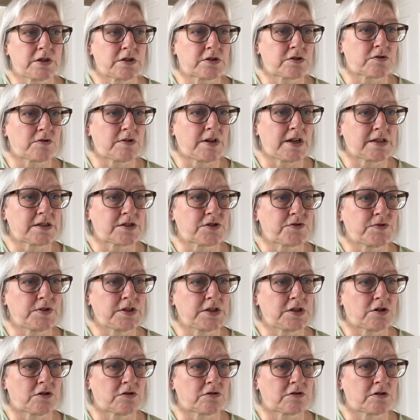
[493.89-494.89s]
So let's
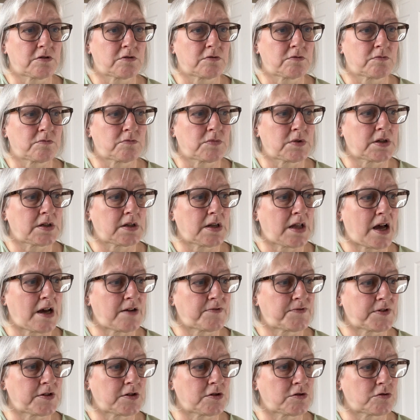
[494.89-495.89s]
read on and we'll
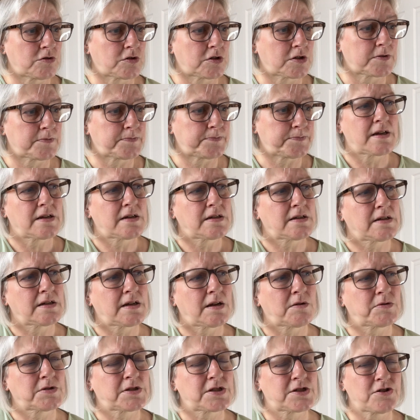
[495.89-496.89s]
have a look.
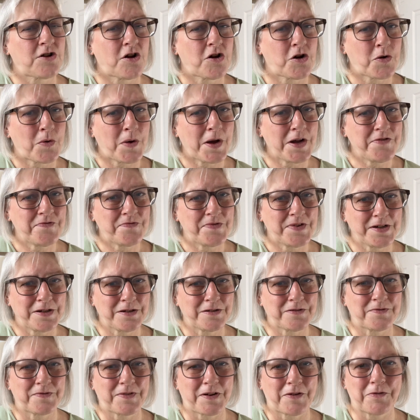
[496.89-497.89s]
Now, it's not quite
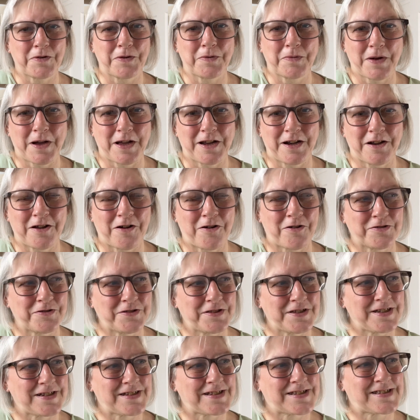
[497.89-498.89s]
written very well on
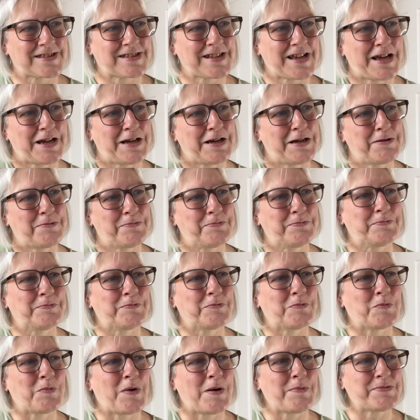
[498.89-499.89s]
this
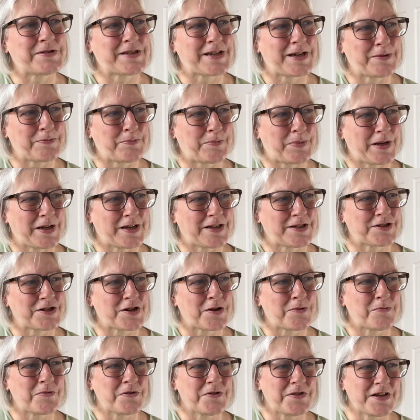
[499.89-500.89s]
website page.
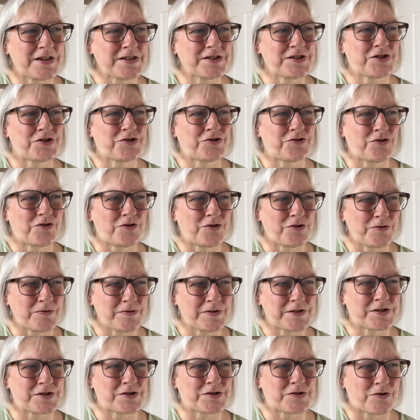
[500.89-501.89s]
A mother's true
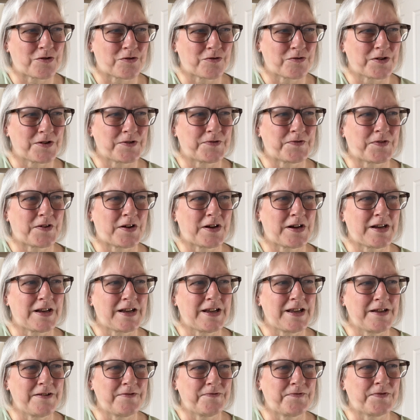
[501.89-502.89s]
story for
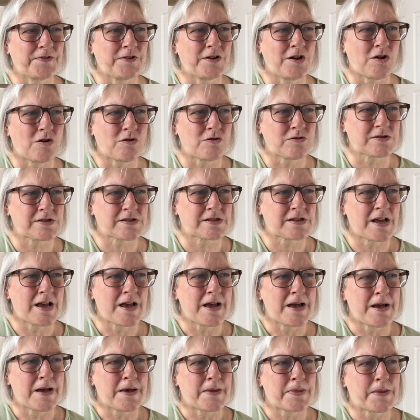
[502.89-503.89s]
live, loss,
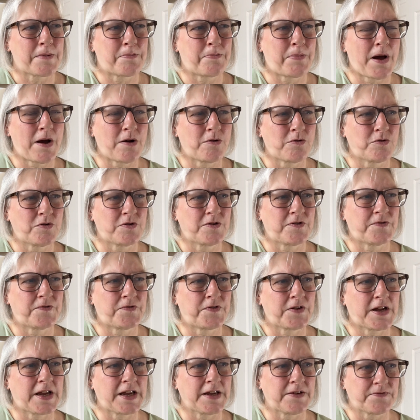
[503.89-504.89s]
the power of
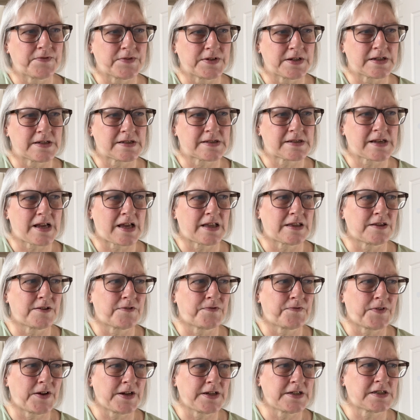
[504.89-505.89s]
forgiveness, and the
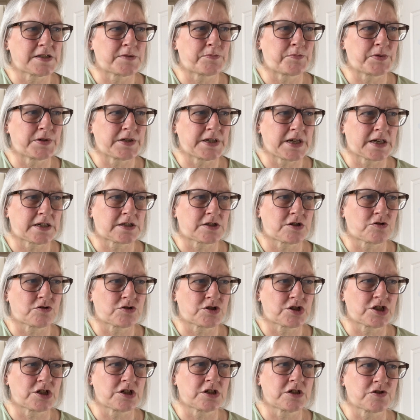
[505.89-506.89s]
fight to protect our
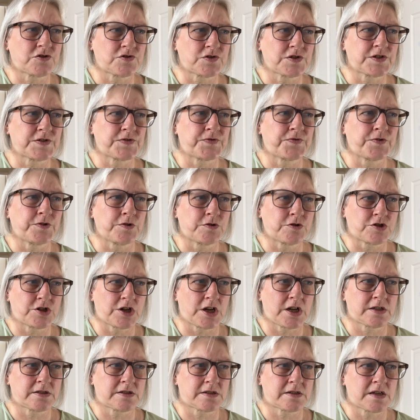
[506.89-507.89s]
children's
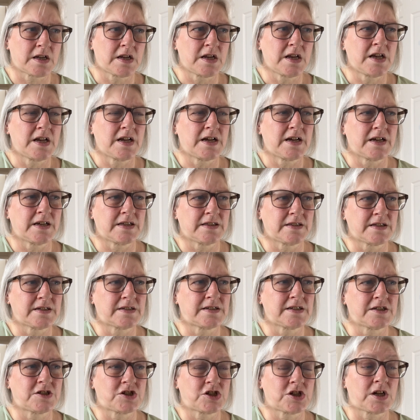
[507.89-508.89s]
futures in the
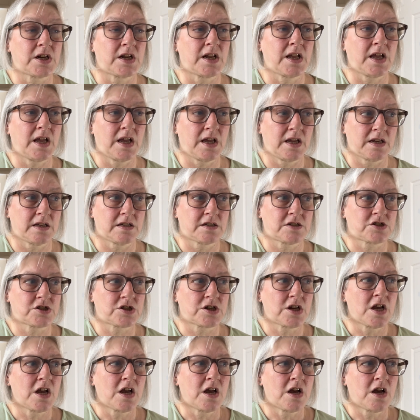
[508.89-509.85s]
digital age.